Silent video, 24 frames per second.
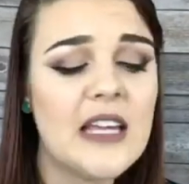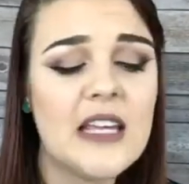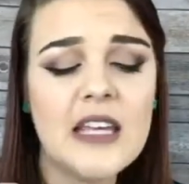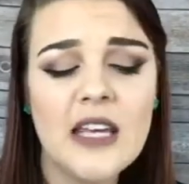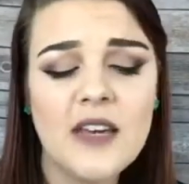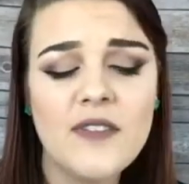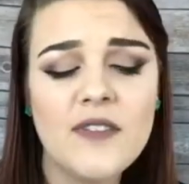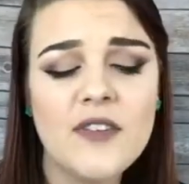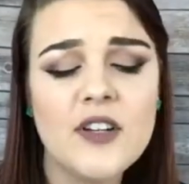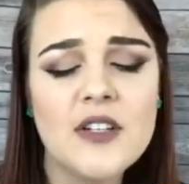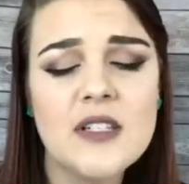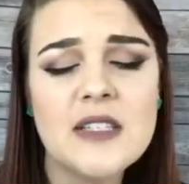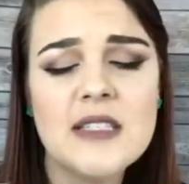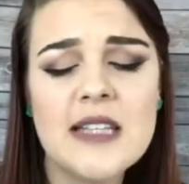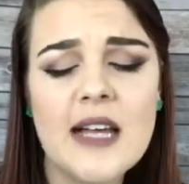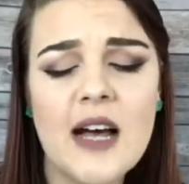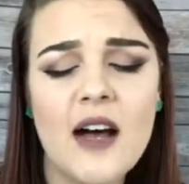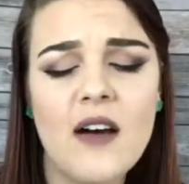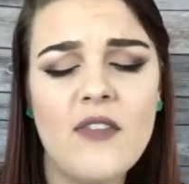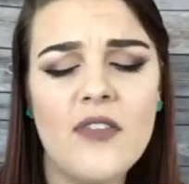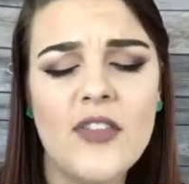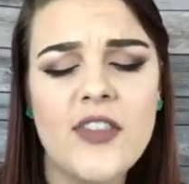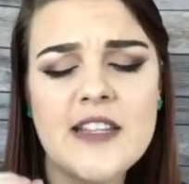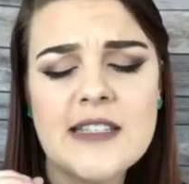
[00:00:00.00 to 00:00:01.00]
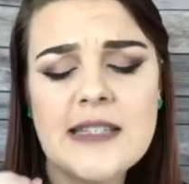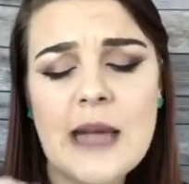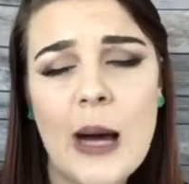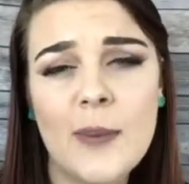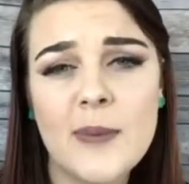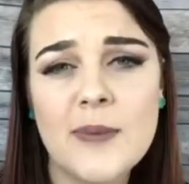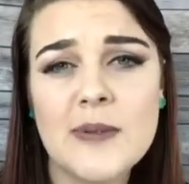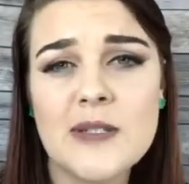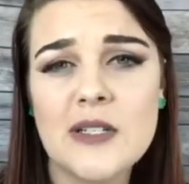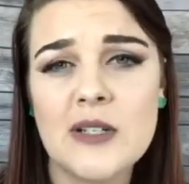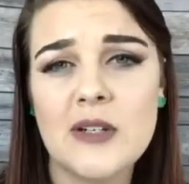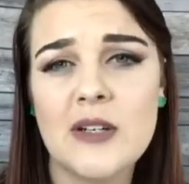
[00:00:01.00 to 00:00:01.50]
Give yourself this
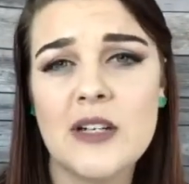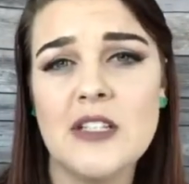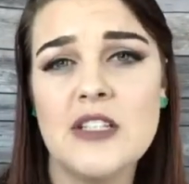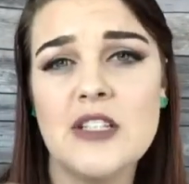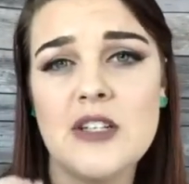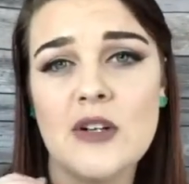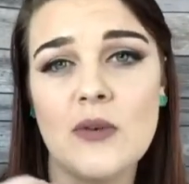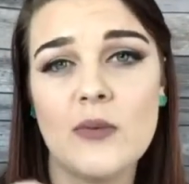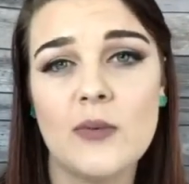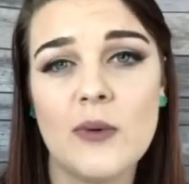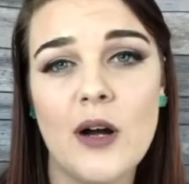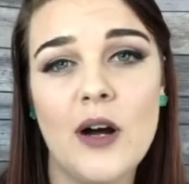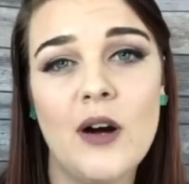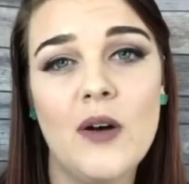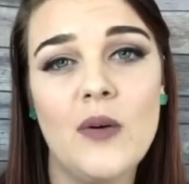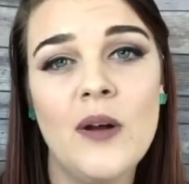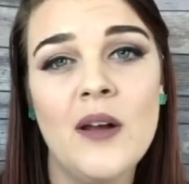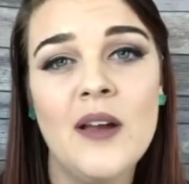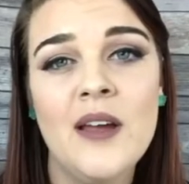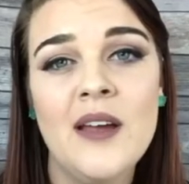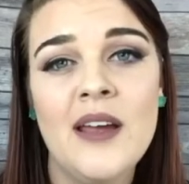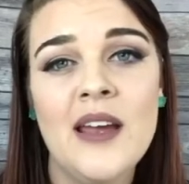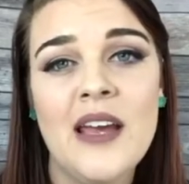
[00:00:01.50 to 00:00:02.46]
opportunity to grow.